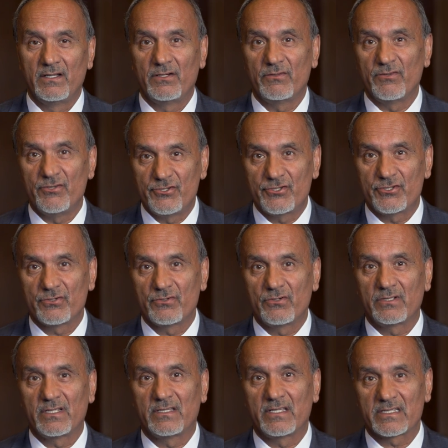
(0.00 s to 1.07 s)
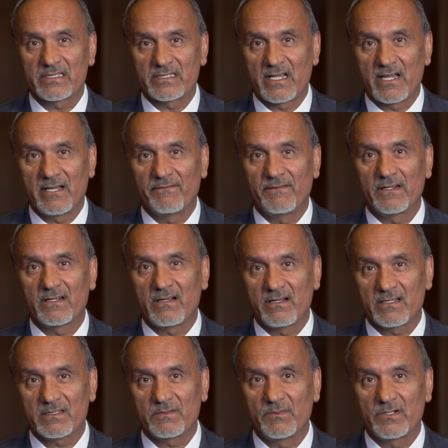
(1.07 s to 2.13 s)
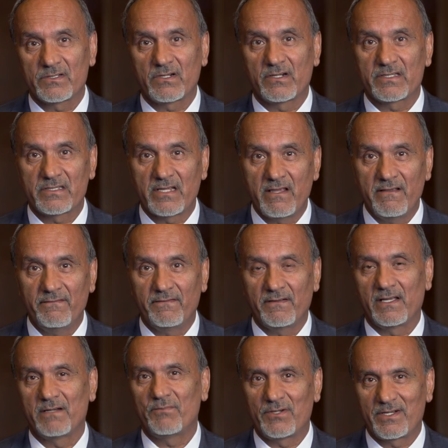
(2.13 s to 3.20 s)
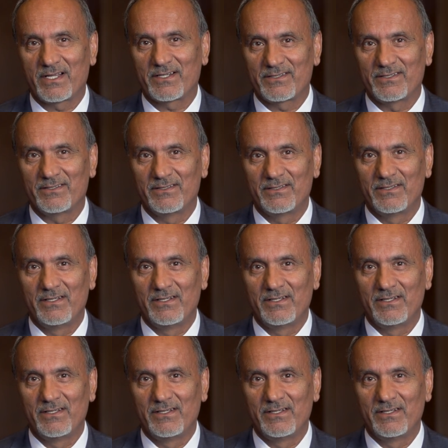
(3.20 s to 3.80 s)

to ensure that the staff and customers are safe and protected.